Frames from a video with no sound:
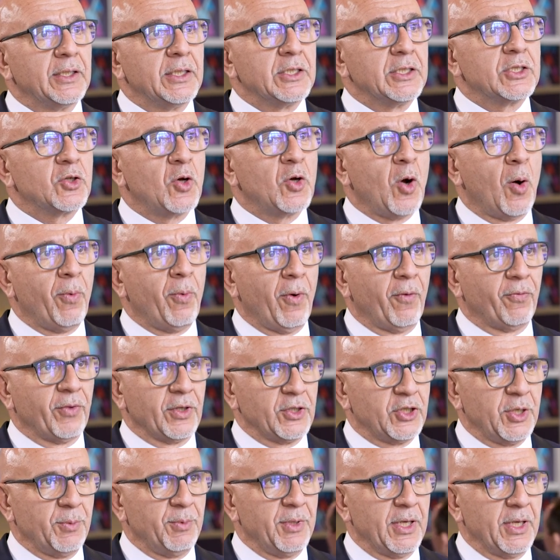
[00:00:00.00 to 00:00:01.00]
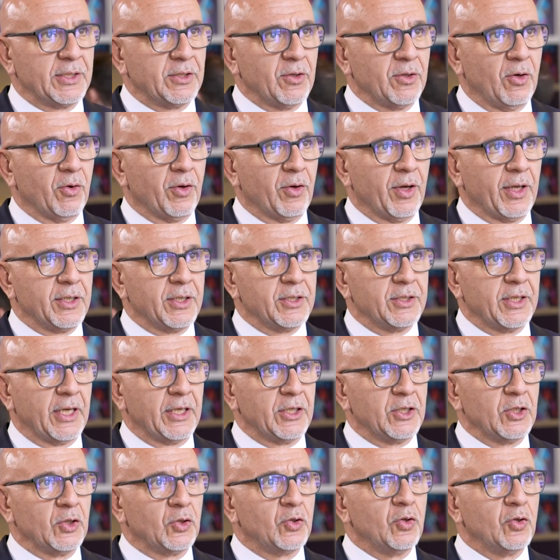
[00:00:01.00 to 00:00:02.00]
the scope of the GBS
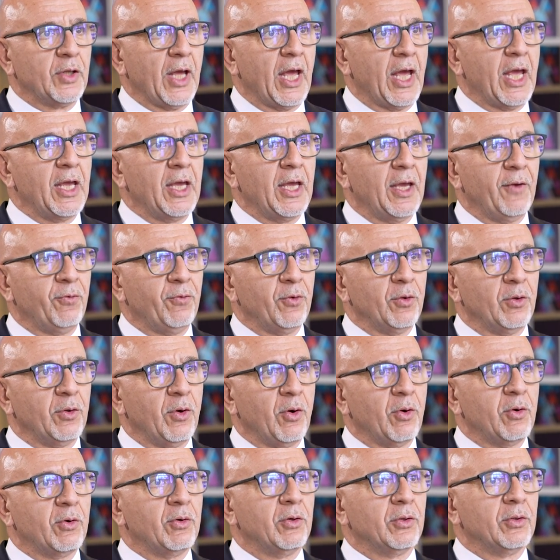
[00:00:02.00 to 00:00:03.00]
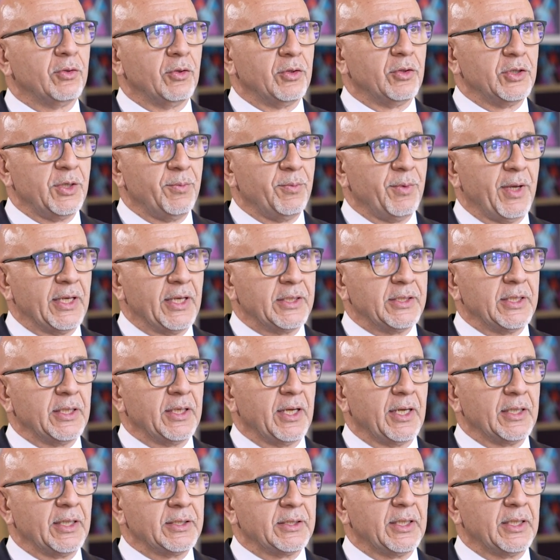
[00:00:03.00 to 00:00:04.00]
organization. Today, if you look to the GBS
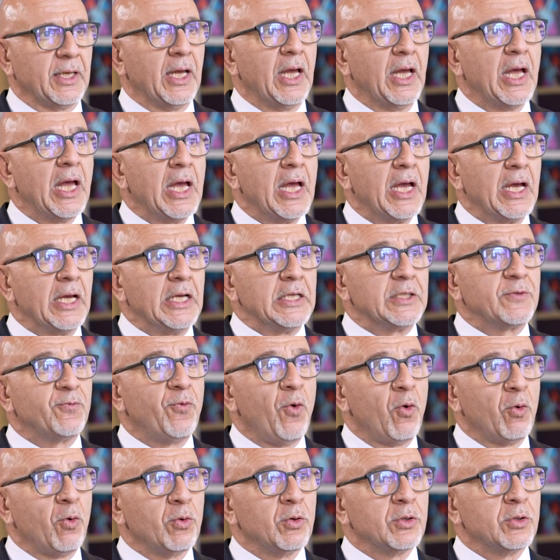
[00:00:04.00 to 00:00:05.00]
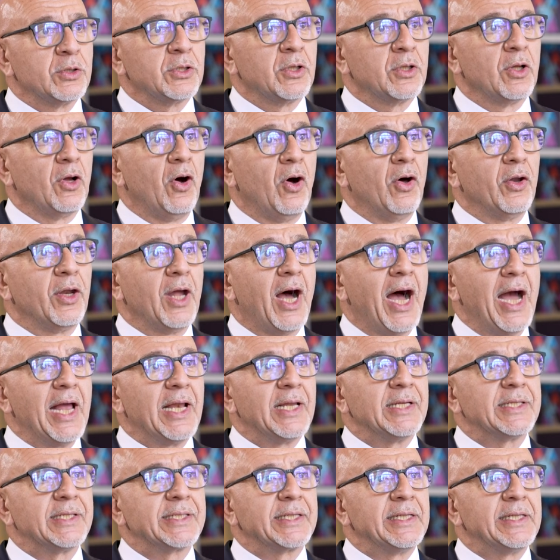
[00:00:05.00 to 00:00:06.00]
industry, is focused on
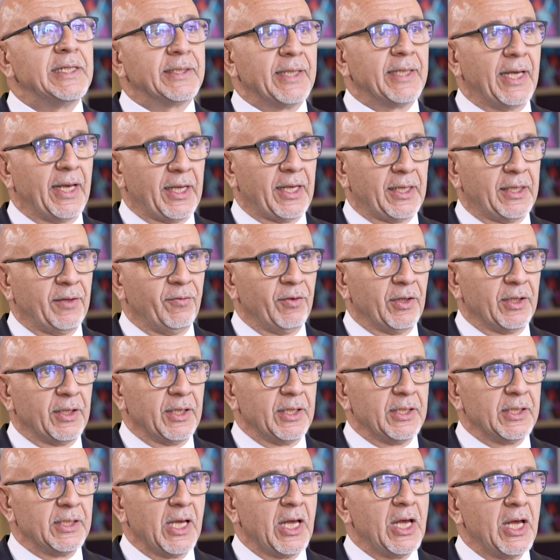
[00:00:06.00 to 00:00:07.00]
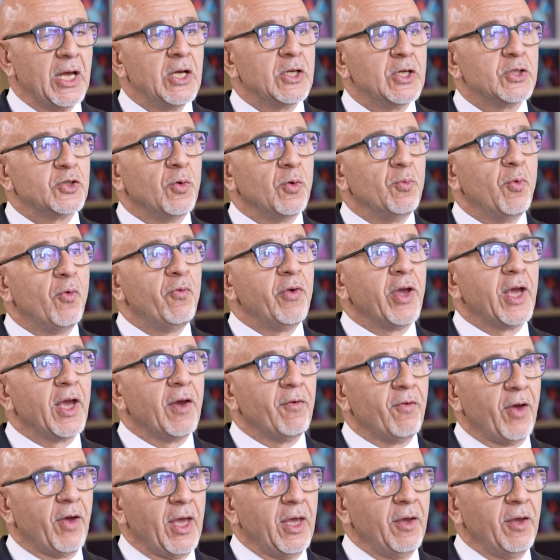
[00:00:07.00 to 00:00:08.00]
highly skilled activity. So moving
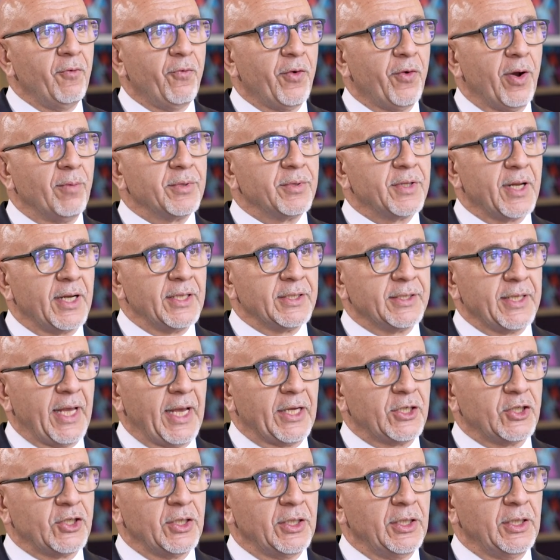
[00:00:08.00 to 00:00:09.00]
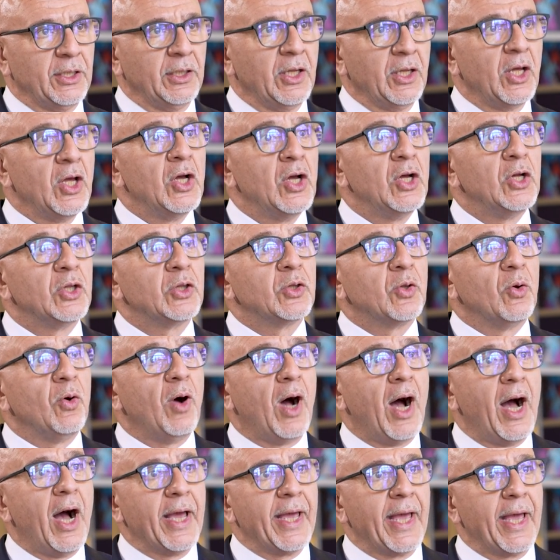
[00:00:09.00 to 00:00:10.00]
away from transactional to
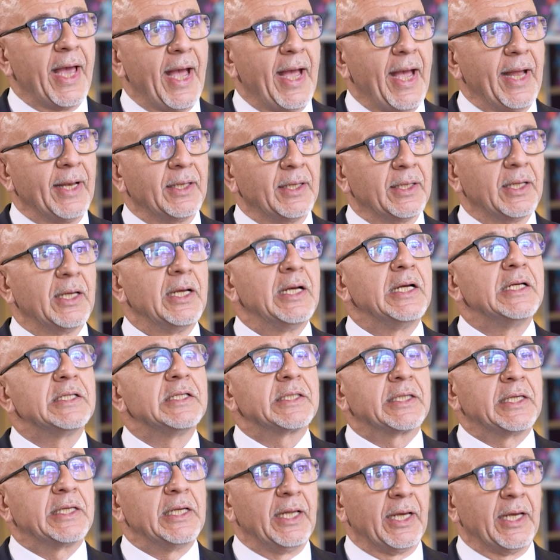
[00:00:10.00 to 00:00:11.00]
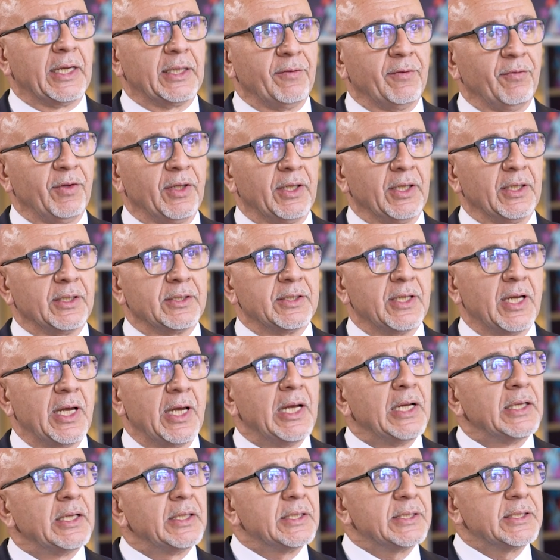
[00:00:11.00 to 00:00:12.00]
high-end skill activities.
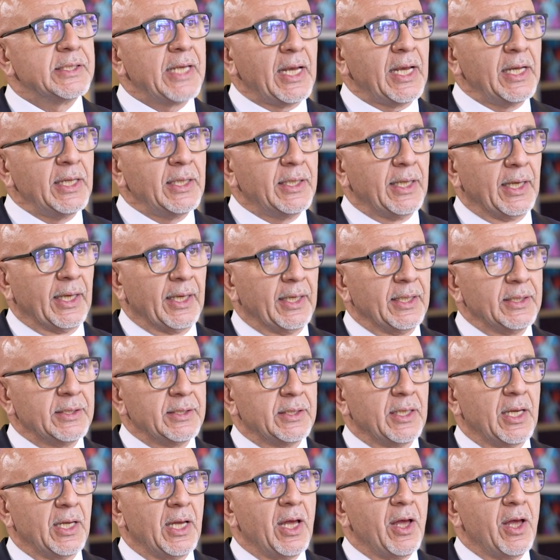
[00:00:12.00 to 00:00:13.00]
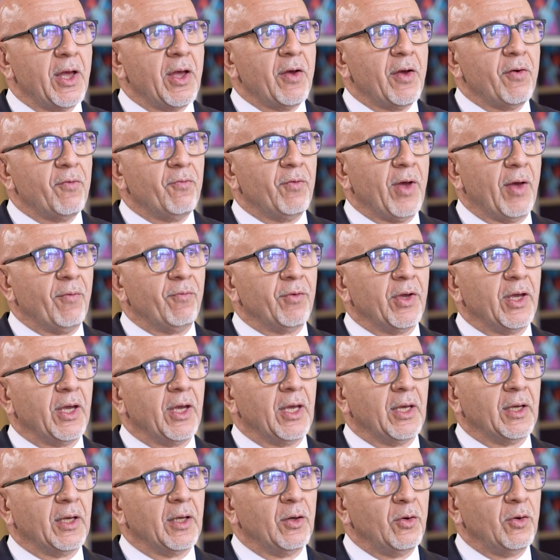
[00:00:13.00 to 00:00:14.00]
The second thing is, when
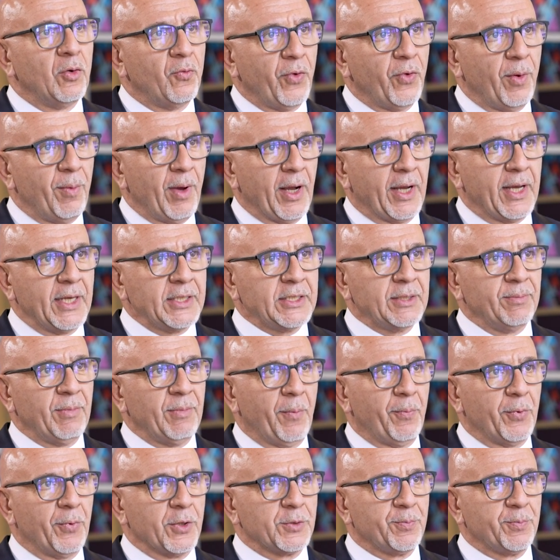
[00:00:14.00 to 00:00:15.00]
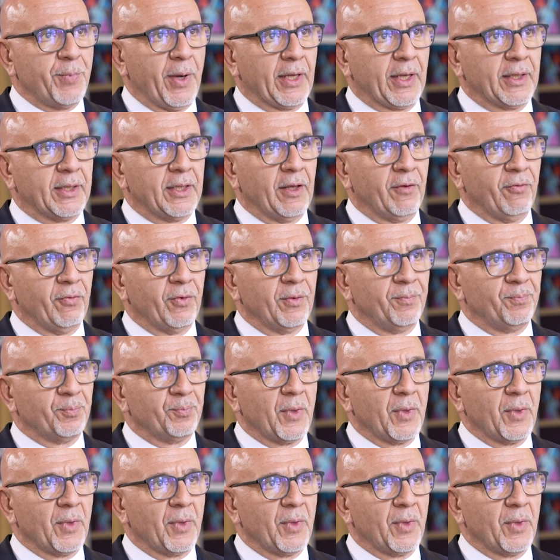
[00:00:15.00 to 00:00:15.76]
we look from a customer perspective,